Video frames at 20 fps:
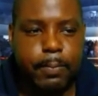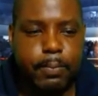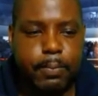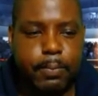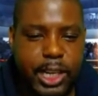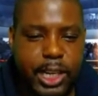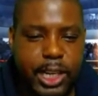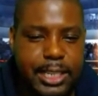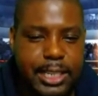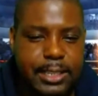
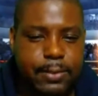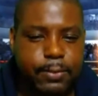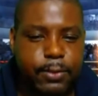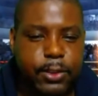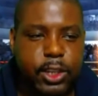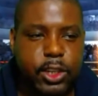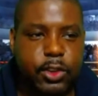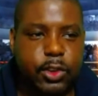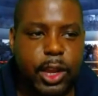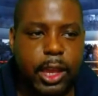Tyson
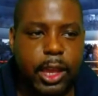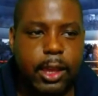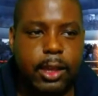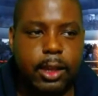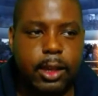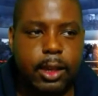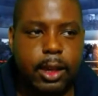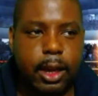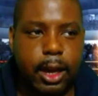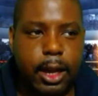Fury,
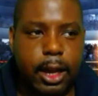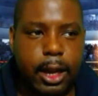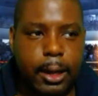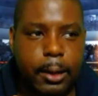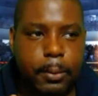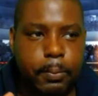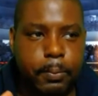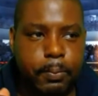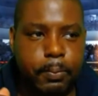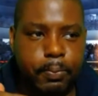
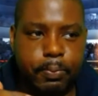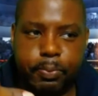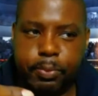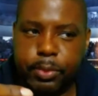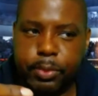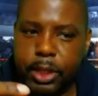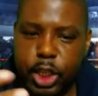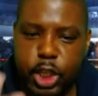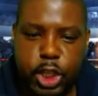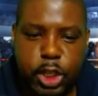
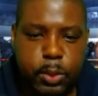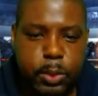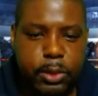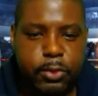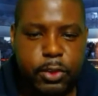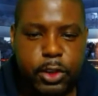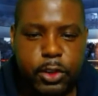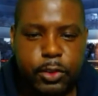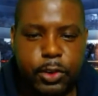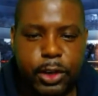Hughie
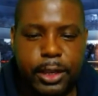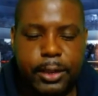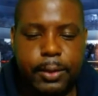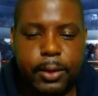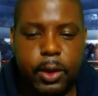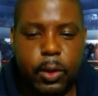Fury.